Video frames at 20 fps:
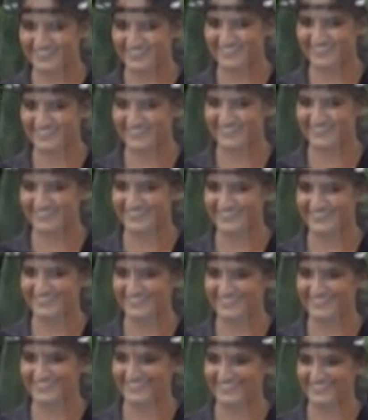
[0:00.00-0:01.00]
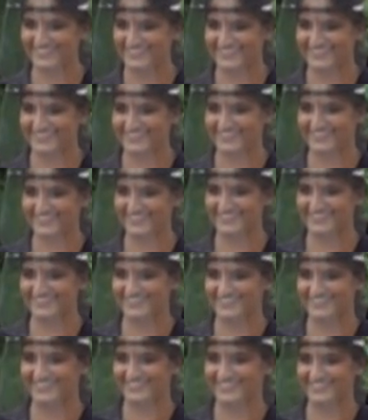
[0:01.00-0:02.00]

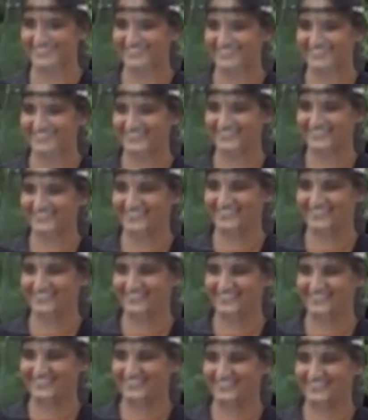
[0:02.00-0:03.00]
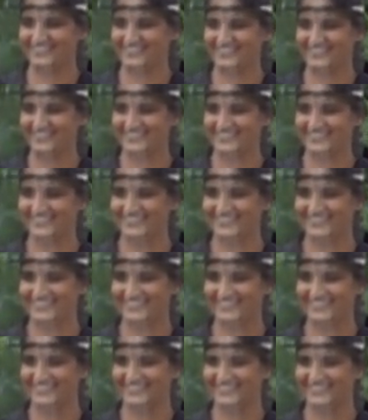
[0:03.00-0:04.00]

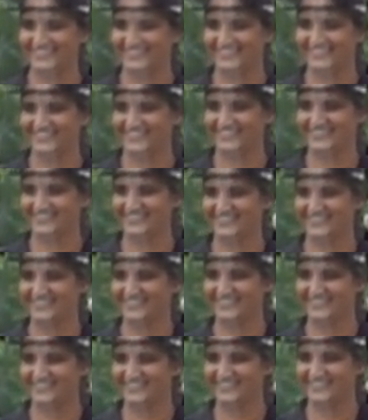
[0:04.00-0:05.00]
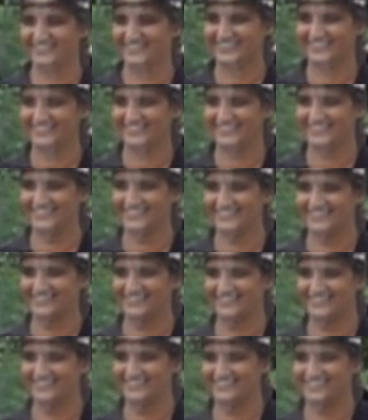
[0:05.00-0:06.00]

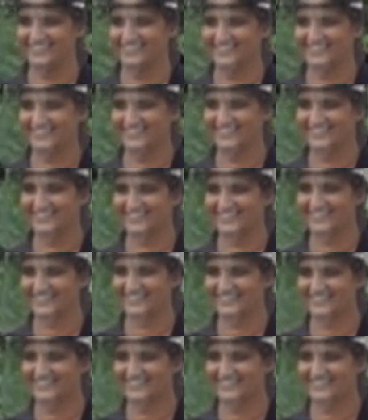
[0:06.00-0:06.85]
Nobody speaks.